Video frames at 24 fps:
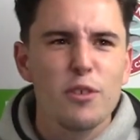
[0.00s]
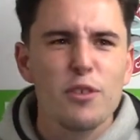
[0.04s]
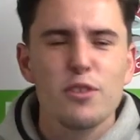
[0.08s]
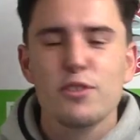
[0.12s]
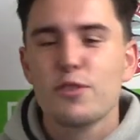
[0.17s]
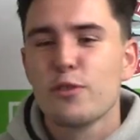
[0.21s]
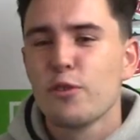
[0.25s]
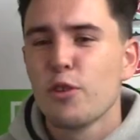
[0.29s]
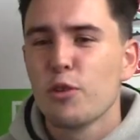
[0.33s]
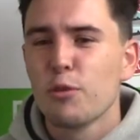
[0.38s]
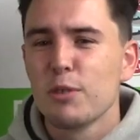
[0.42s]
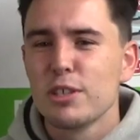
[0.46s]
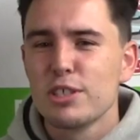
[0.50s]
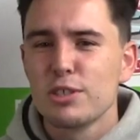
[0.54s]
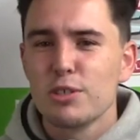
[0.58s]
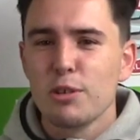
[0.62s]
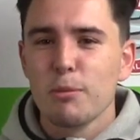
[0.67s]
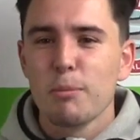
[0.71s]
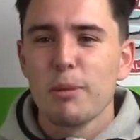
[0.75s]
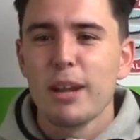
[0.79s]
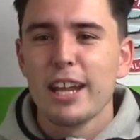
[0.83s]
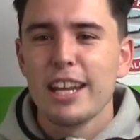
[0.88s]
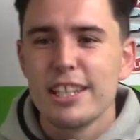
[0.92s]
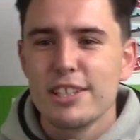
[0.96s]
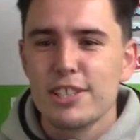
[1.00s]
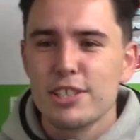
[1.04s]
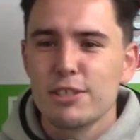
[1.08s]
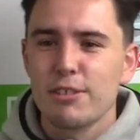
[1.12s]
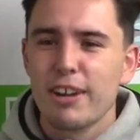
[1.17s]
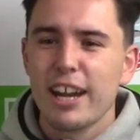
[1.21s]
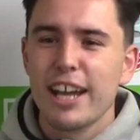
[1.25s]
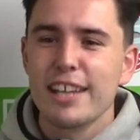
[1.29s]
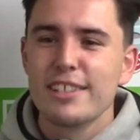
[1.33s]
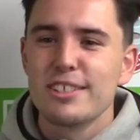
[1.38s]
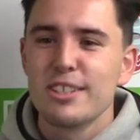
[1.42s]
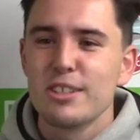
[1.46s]
Thought we sort of played into the
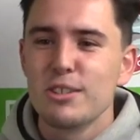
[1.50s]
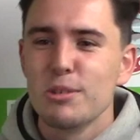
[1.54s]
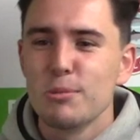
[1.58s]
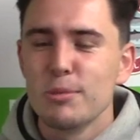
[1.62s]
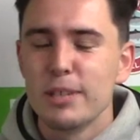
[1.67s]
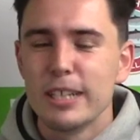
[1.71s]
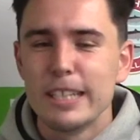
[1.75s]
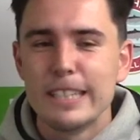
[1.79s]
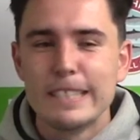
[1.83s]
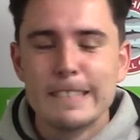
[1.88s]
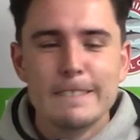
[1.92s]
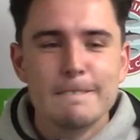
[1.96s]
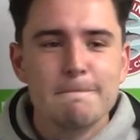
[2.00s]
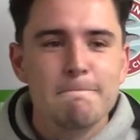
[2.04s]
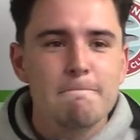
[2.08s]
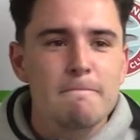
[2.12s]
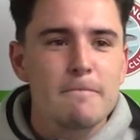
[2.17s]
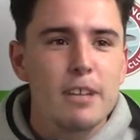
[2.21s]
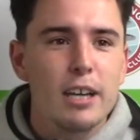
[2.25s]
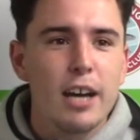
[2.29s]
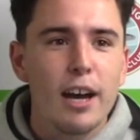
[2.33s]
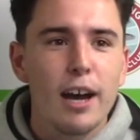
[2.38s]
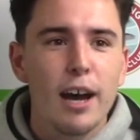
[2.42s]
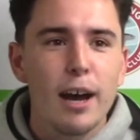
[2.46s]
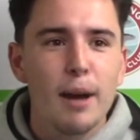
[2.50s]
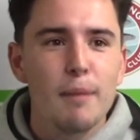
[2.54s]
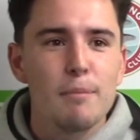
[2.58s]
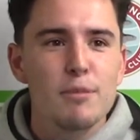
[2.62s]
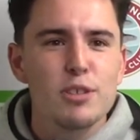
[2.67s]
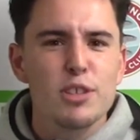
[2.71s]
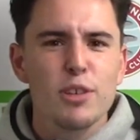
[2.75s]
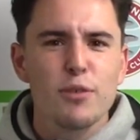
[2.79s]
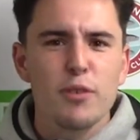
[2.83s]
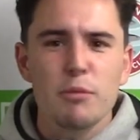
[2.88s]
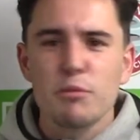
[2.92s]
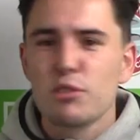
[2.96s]
rounds a little bit,
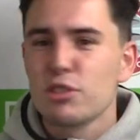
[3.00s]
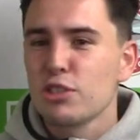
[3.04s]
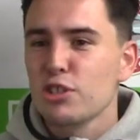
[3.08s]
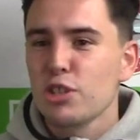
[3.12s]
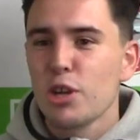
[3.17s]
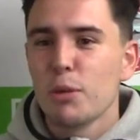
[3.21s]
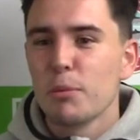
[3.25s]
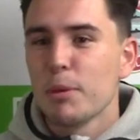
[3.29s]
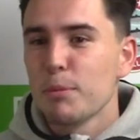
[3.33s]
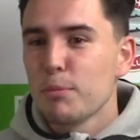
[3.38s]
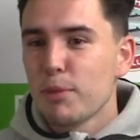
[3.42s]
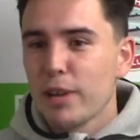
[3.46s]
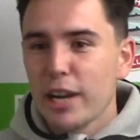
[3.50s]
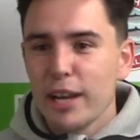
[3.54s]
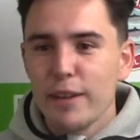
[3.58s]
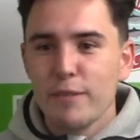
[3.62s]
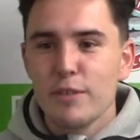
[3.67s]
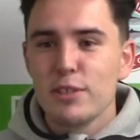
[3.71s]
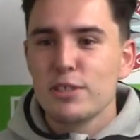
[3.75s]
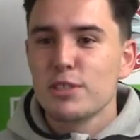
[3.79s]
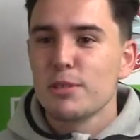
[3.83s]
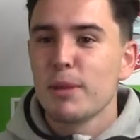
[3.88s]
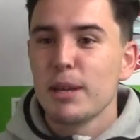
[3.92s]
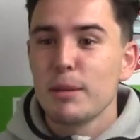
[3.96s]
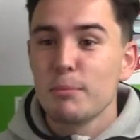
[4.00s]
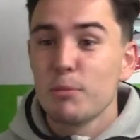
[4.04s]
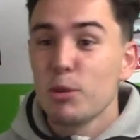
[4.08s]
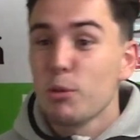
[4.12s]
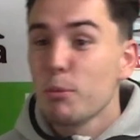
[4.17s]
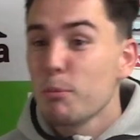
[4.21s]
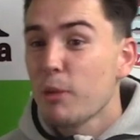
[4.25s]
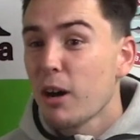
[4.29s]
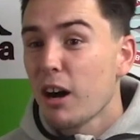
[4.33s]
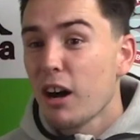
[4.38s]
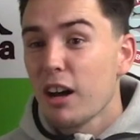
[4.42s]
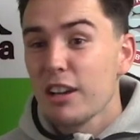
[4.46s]
so I think we just got to be braver to make more
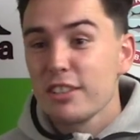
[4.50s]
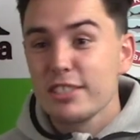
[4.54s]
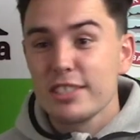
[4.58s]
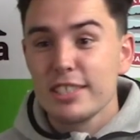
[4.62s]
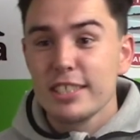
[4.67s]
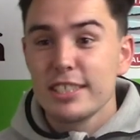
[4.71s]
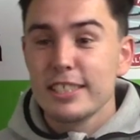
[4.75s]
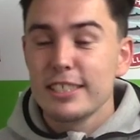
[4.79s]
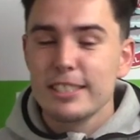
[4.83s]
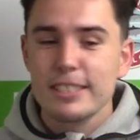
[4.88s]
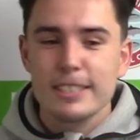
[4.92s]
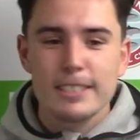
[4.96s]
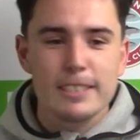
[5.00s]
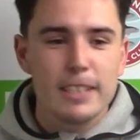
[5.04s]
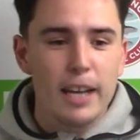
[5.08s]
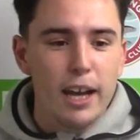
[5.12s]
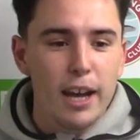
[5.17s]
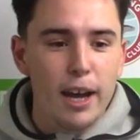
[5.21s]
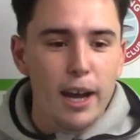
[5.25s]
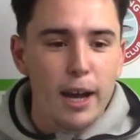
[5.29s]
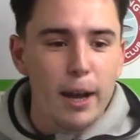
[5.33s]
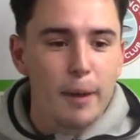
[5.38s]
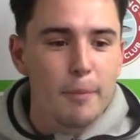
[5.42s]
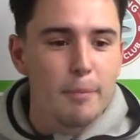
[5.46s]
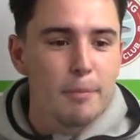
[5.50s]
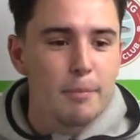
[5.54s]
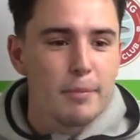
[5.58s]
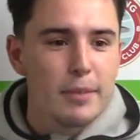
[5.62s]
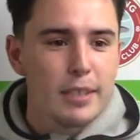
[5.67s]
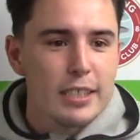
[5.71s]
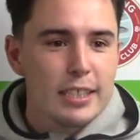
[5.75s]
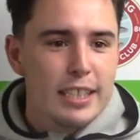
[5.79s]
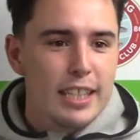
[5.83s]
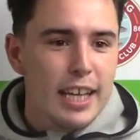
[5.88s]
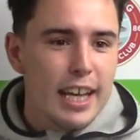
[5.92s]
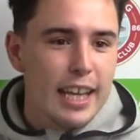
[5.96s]
passes,
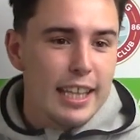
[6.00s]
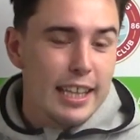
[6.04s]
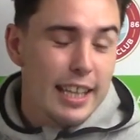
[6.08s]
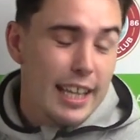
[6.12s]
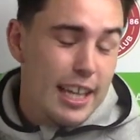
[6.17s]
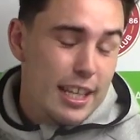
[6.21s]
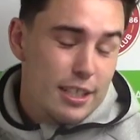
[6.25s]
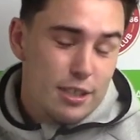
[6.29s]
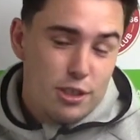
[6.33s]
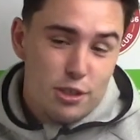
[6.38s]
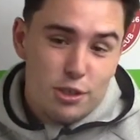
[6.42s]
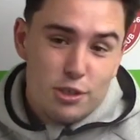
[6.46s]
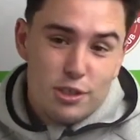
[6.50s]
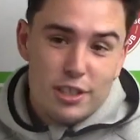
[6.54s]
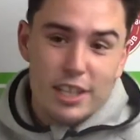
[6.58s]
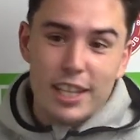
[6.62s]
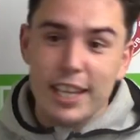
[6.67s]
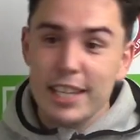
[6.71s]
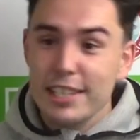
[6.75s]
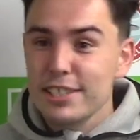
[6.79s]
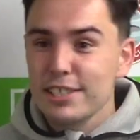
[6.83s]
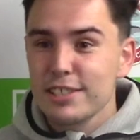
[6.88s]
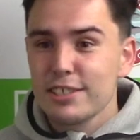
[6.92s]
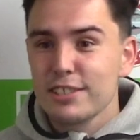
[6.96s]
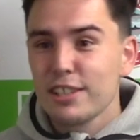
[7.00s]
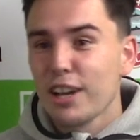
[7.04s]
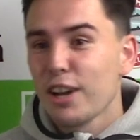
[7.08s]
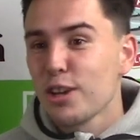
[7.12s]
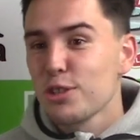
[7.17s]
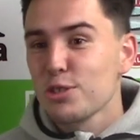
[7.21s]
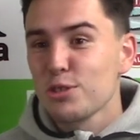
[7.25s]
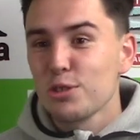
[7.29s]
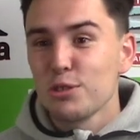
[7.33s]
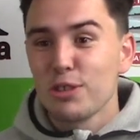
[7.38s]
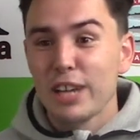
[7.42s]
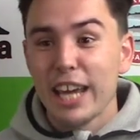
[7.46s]
and that's our
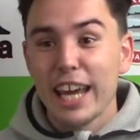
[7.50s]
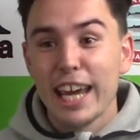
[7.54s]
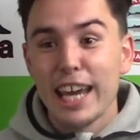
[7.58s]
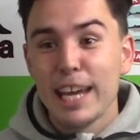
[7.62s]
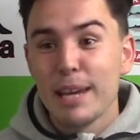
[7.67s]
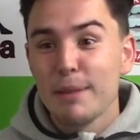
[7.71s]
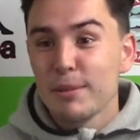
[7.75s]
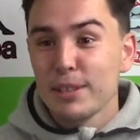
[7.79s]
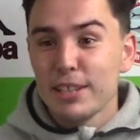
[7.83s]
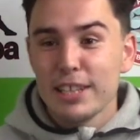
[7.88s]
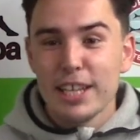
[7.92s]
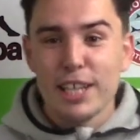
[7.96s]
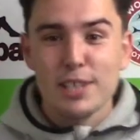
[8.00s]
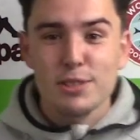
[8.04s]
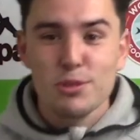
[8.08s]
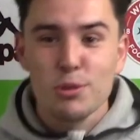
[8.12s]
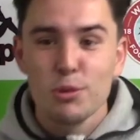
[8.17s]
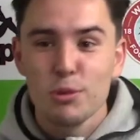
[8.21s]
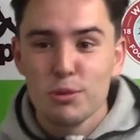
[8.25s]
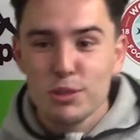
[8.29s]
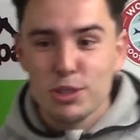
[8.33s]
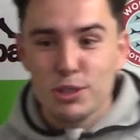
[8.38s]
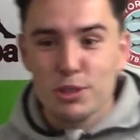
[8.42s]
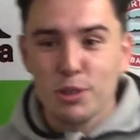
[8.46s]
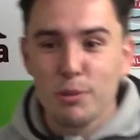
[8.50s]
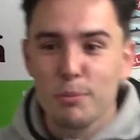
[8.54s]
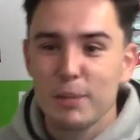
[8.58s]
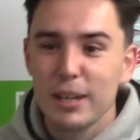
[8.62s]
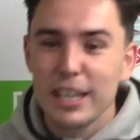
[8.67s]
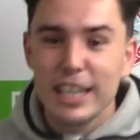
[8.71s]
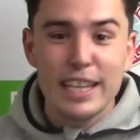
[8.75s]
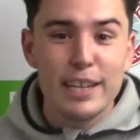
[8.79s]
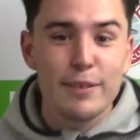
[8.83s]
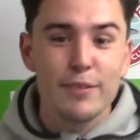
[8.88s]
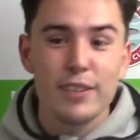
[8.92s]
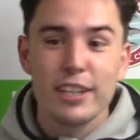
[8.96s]
sort of game, and that's what we sort of
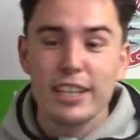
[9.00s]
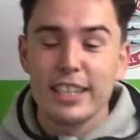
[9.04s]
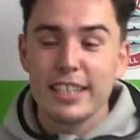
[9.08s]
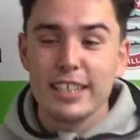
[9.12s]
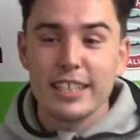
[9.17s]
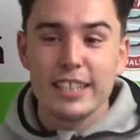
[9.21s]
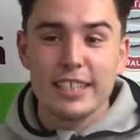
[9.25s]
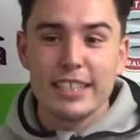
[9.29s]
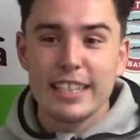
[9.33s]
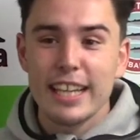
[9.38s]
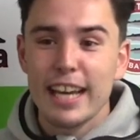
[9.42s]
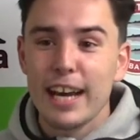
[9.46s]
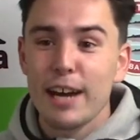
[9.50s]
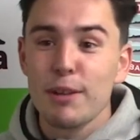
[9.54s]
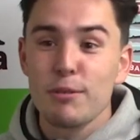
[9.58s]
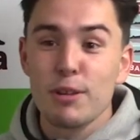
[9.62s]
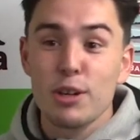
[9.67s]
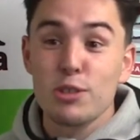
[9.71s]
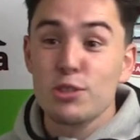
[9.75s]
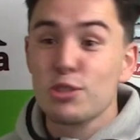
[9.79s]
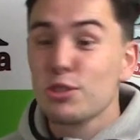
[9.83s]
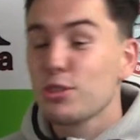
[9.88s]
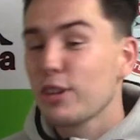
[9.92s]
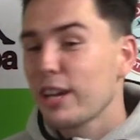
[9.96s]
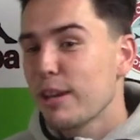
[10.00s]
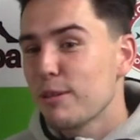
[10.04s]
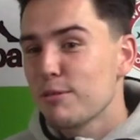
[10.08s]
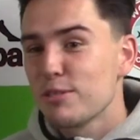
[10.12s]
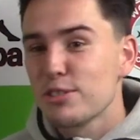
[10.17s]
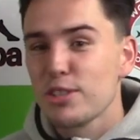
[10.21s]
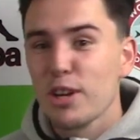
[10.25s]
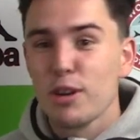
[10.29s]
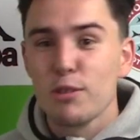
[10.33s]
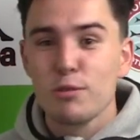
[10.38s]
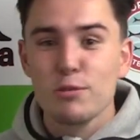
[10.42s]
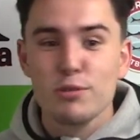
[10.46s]
believe in, and how we sort of get
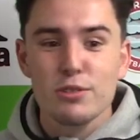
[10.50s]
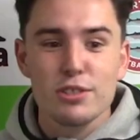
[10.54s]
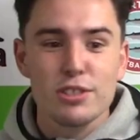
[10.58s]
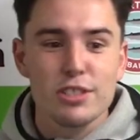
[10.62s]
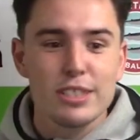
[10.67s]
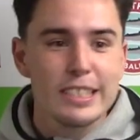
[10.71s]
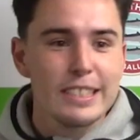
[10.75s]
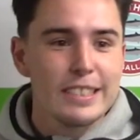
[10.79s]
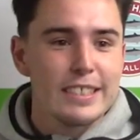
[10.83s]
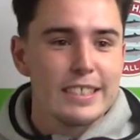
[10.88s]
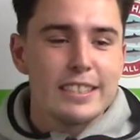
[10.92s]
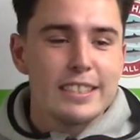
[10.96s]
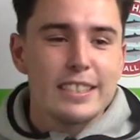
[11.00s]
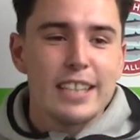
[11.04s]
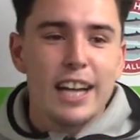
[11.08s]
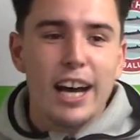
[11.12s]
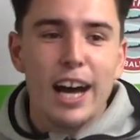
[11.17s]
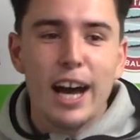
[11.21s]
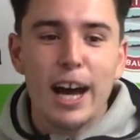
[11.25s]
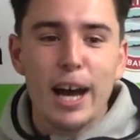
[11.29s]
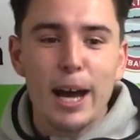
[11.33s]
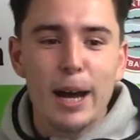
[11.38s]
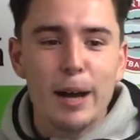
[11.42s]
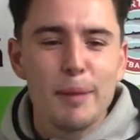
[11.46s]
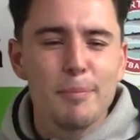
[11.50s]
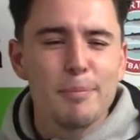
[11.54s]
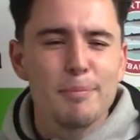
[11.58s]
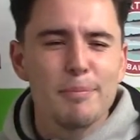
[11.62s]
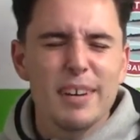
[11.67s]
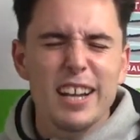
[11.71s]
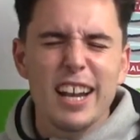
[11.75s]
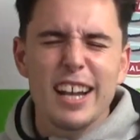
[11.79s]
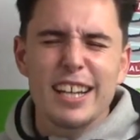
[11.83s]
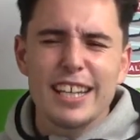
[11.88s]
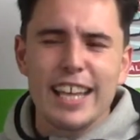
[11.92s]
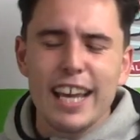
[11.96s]
results.
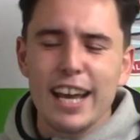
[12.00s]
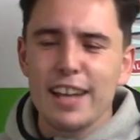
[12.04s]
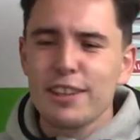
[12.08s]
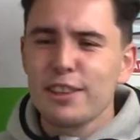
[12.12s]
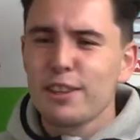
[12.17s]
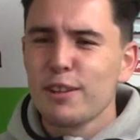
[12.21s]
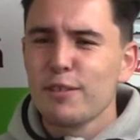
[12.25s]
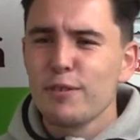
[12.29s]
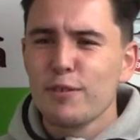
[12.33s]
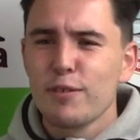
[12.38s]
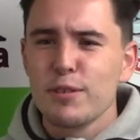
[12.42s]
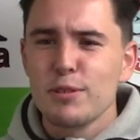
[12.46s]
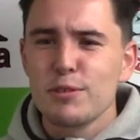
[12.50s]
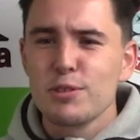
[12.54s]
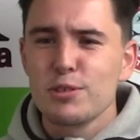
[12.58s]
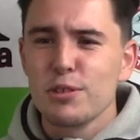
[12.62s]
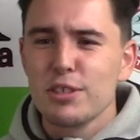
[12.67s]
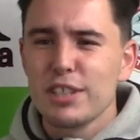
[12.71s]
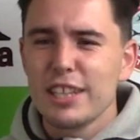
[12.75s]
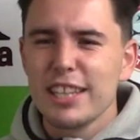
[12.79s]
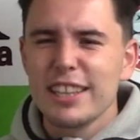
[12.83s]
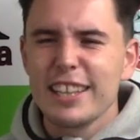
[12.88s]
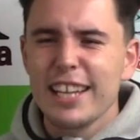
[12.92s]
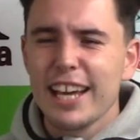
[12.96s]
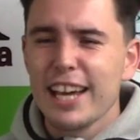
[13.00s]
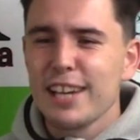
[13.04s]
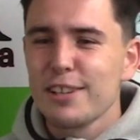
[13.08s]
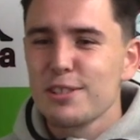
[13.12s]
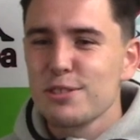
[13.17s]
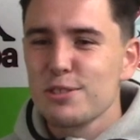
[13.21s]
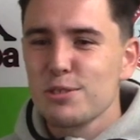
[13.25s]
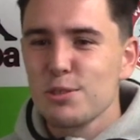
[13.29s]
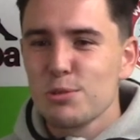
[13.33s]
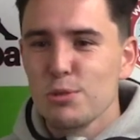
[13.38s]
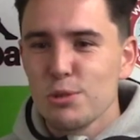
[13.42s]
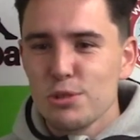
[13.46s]
I don't think we sort of did that
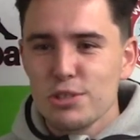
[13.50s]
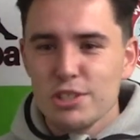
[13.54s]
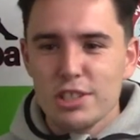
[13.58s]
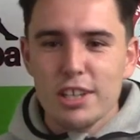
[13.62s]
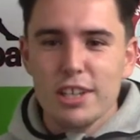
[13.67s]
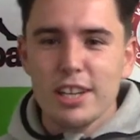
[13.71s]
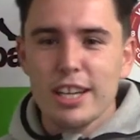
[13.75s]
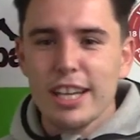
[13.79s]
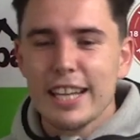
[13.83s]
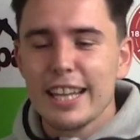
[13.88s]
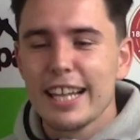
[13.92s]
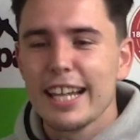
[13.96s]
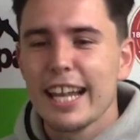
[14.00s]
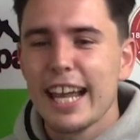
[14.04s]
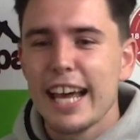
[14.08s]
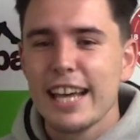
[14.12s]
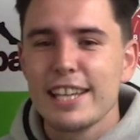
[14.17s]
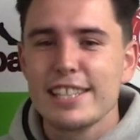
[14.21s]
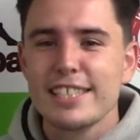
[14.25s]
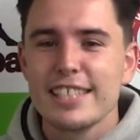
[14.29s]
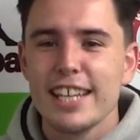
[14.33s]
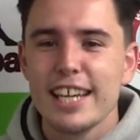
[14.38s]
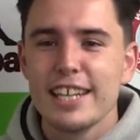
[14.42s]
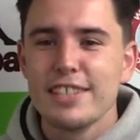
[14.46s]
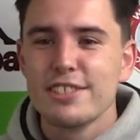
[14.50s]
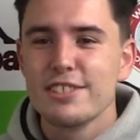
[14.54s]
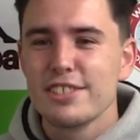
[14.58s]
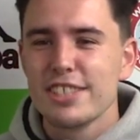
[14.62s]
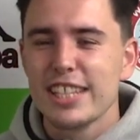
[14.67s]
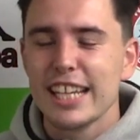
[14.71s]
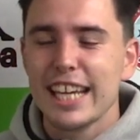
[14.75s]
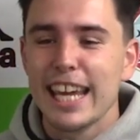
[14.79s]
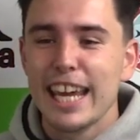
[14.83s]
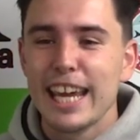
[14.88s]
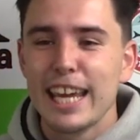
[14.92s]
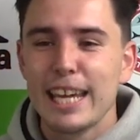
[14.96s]
towards the latter stages of
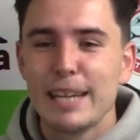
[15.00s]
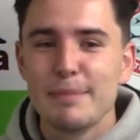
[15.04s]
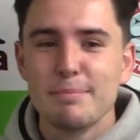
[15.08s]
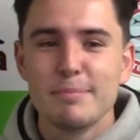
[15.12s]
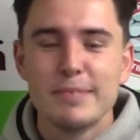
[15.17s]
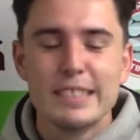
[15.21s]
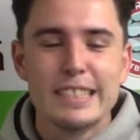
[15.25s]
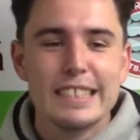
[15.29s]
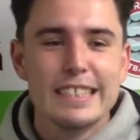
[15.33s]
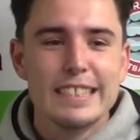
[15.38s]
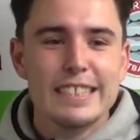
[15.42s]
the game.